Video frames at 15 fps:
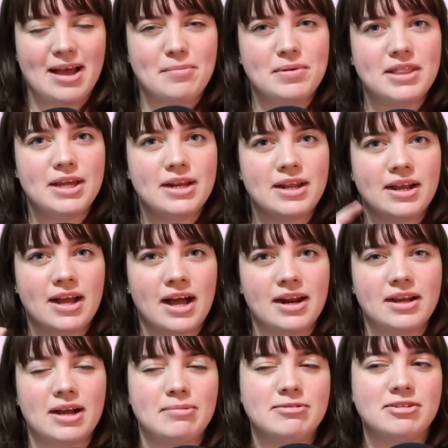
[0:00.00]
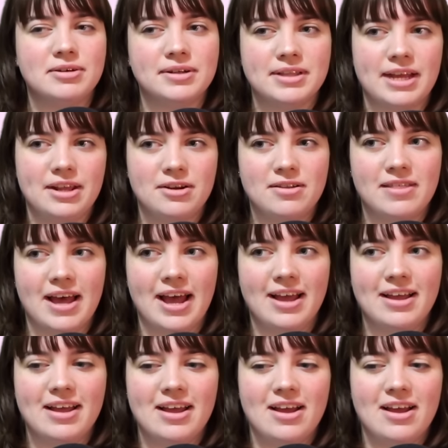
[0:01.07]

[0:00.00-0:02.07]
But then it kind of comes to her later that